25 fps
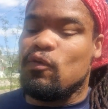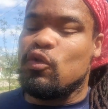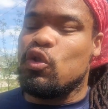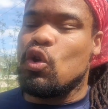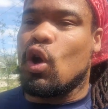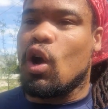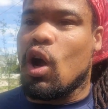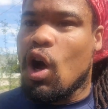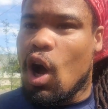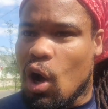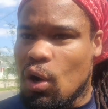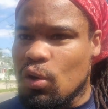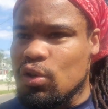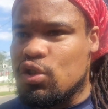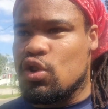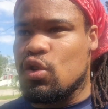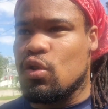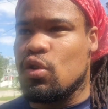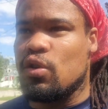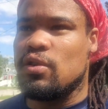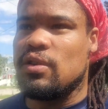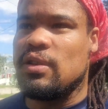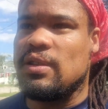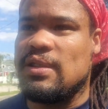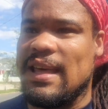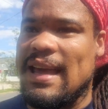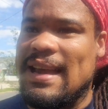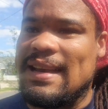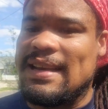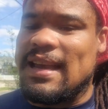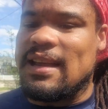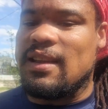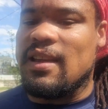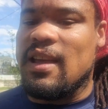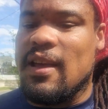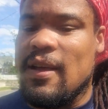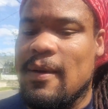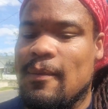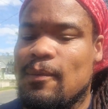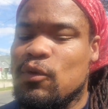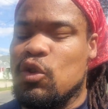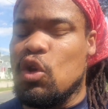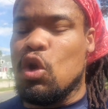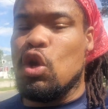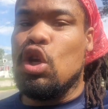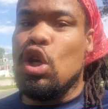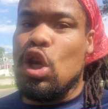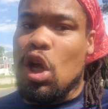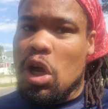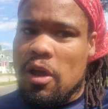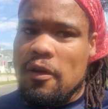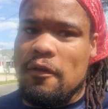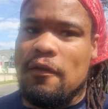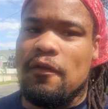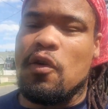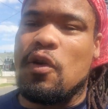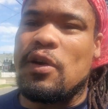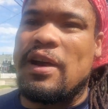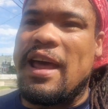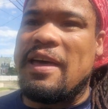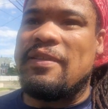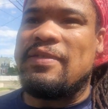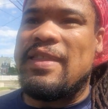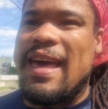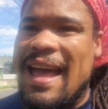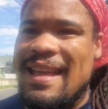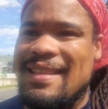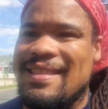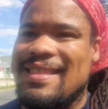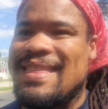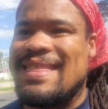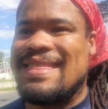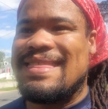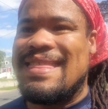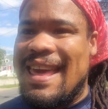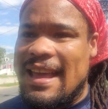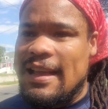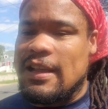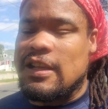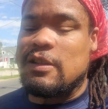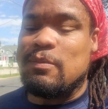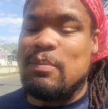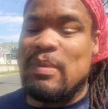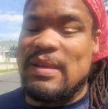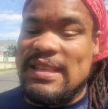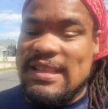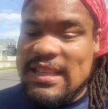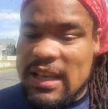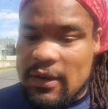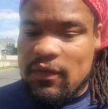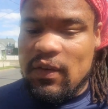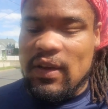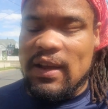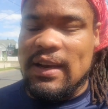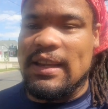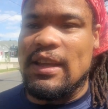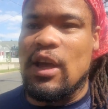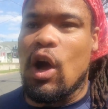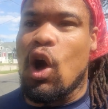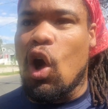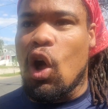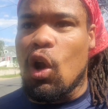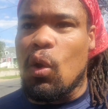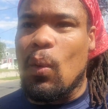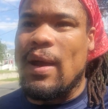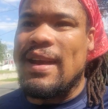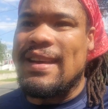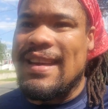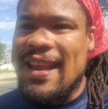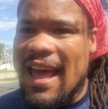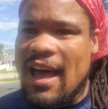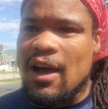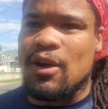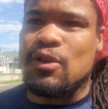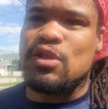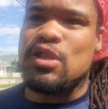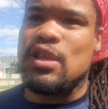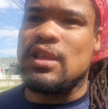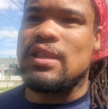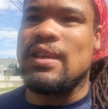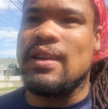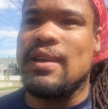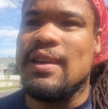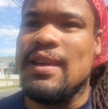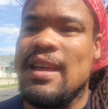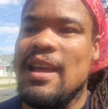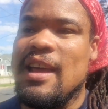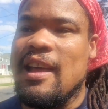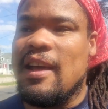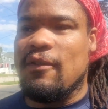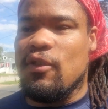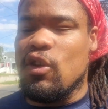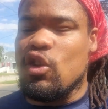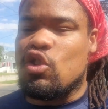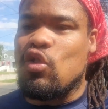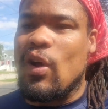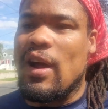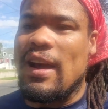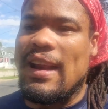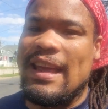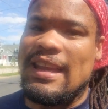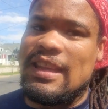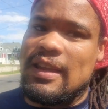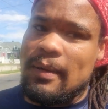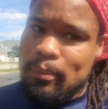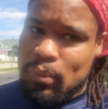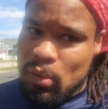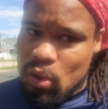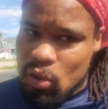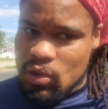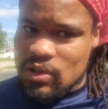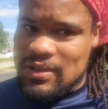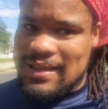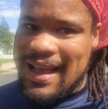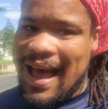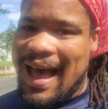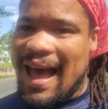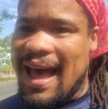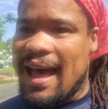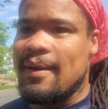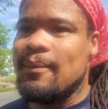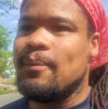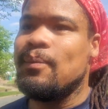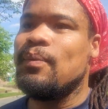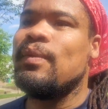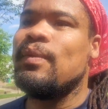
your culture, the thing that you're looking for, that thing specifically, all the way down to the, if you're trying to hit the bullseye,